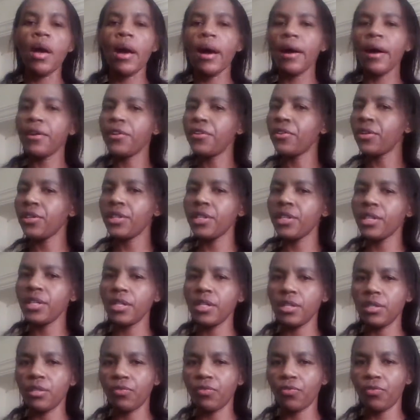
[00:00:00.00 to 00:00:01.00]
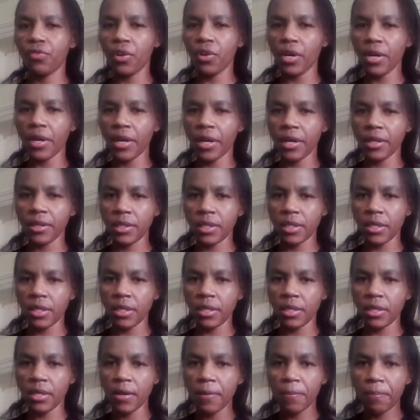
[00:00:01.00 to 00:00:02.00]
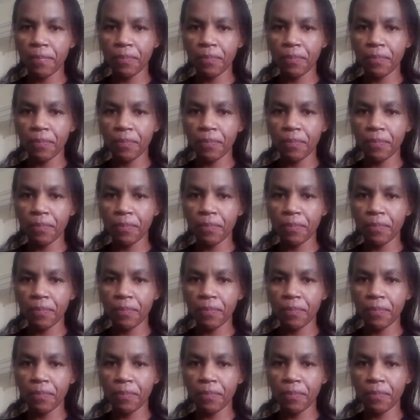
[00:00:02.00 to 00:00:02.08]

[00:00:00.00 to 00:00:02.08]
and don't take it for granted.